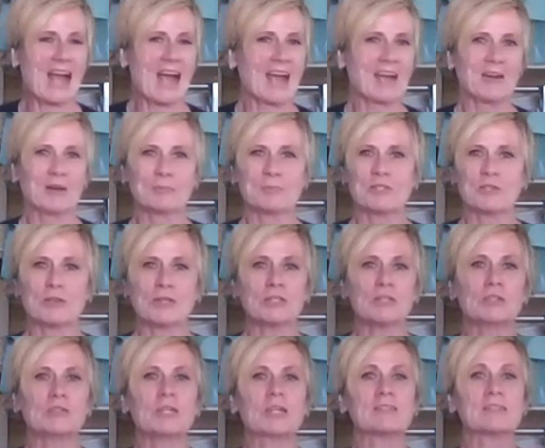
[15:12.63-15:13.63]
I hope so. And
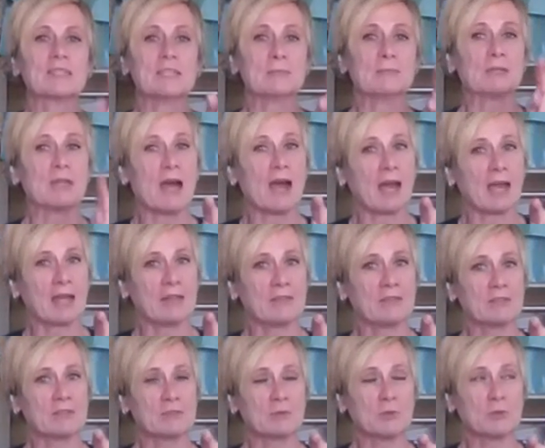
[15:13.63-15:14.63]
you guys keep an eye on the
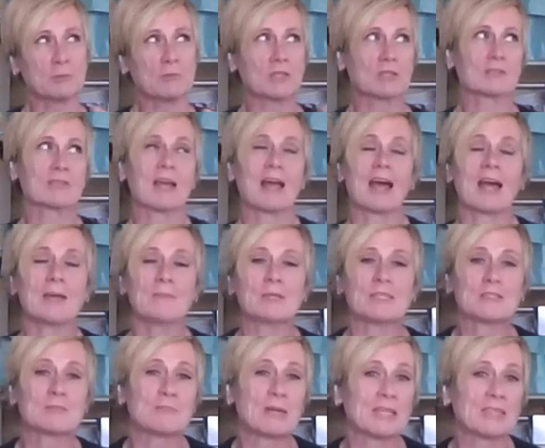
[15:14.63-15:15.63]
storm because I'm
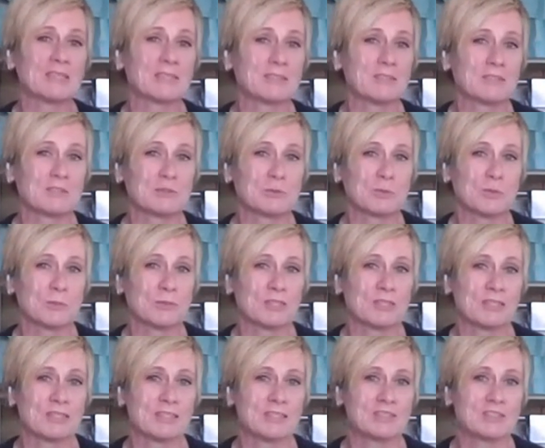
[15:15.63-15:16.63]
expecting the storm in
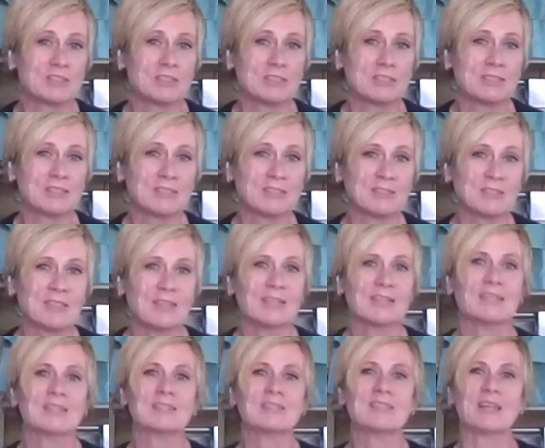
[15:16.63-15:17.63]
the kitchen here.
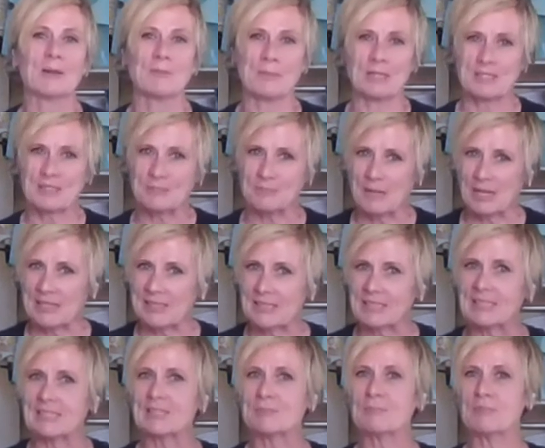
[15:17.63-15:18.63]
I'm
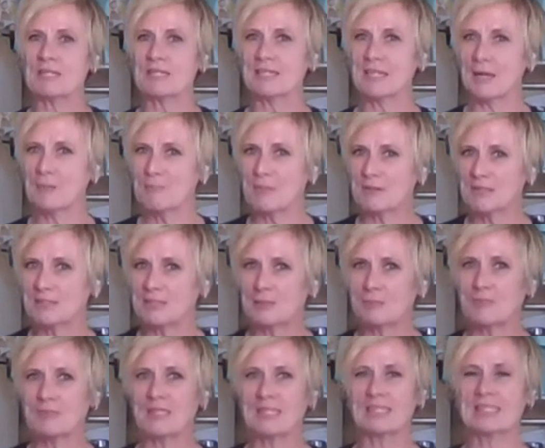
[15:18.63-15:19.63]
expecting it to pick up a little
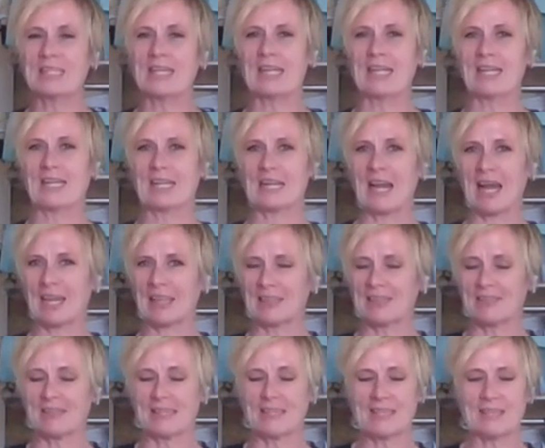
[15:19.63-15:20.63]
bit. And I
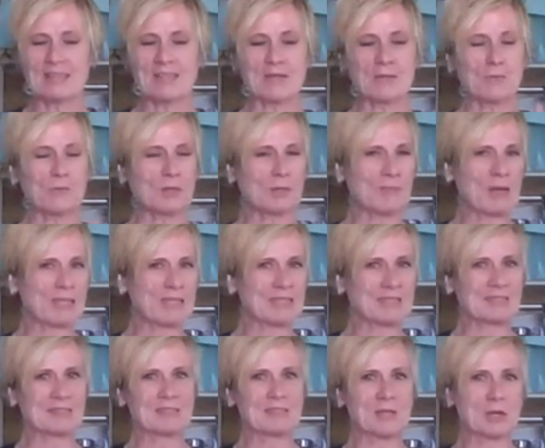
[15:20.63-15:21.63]
think that we might
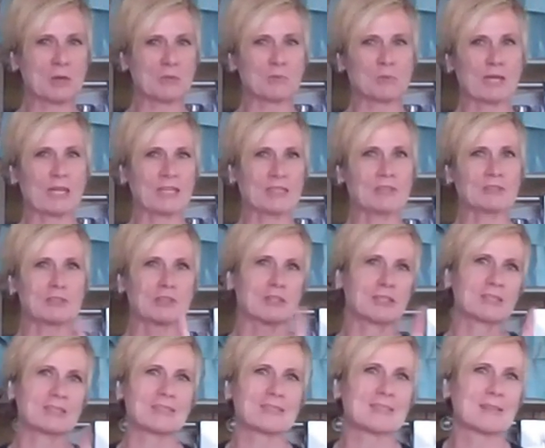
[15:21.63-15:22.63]
see our rain turn
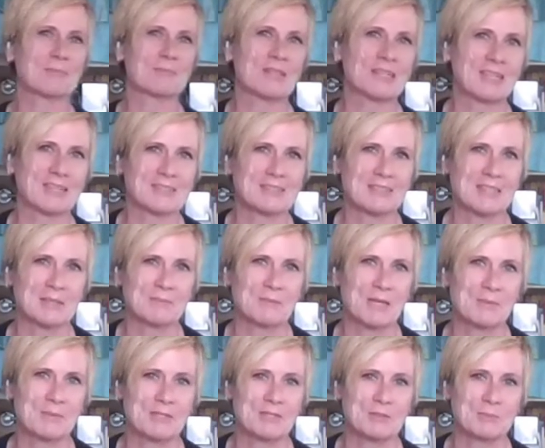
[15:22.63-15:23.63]
into something else, like
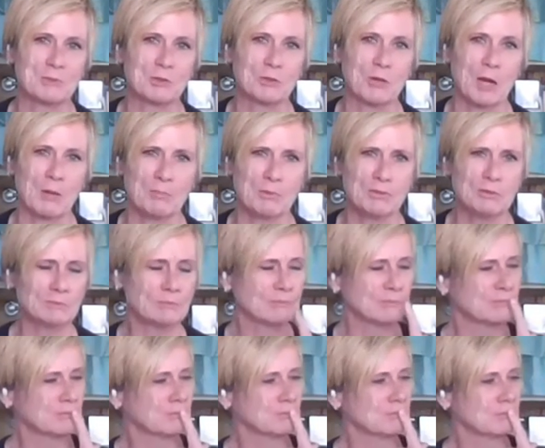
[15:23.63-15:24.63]
maybe some graupel.
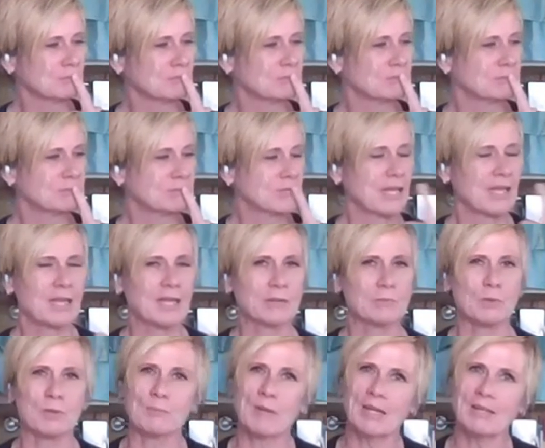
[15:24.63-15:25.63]
And
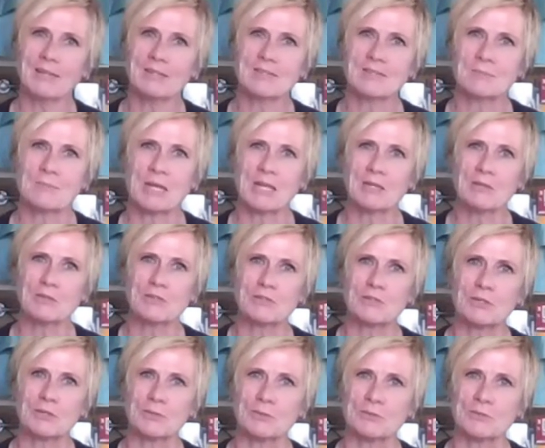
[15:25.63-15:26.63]
we might get some
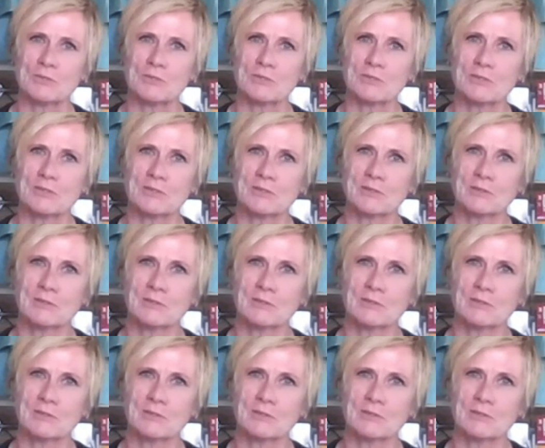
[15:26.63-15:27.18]
hailstones.